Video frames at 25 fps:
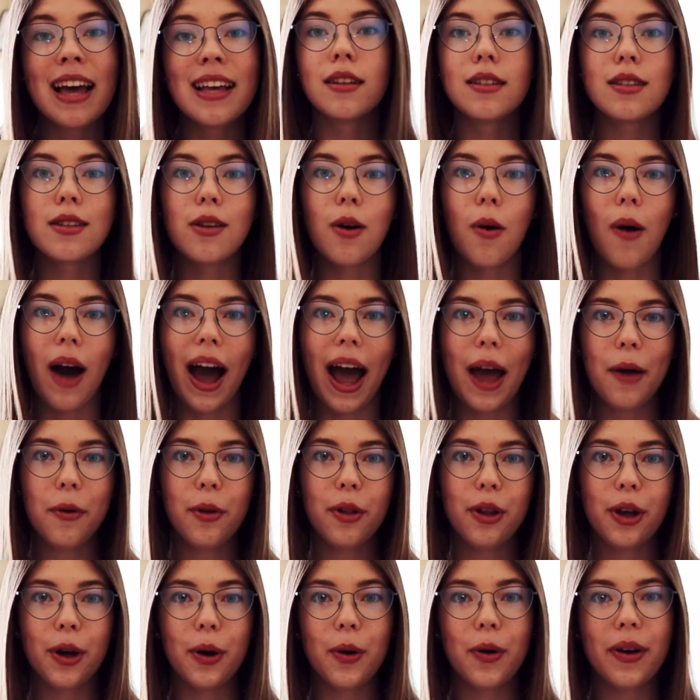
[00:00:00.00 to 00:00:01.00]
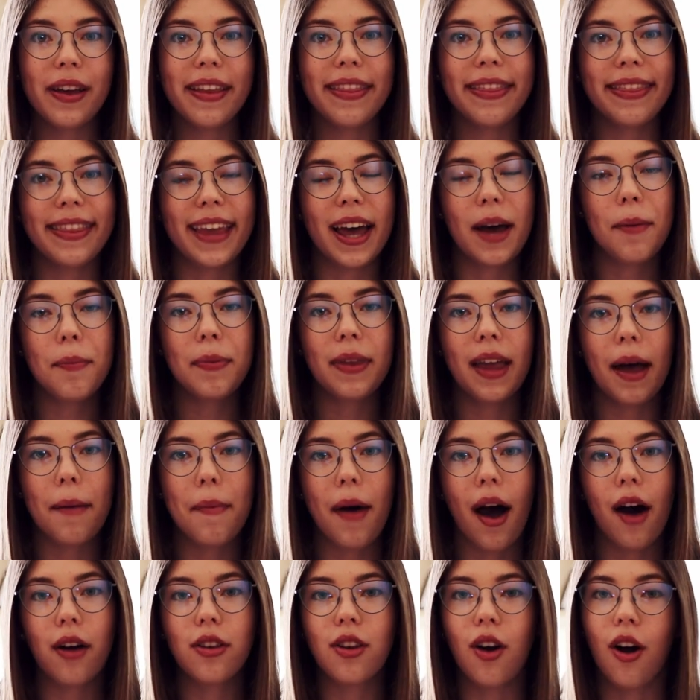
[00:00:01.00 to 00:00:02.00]
So I will go in depth
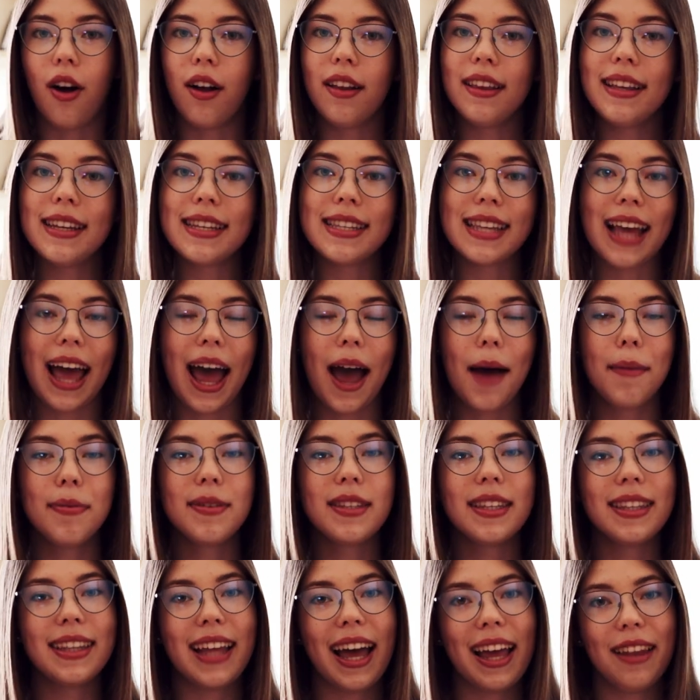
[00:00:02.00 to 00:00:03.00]
about all these apps in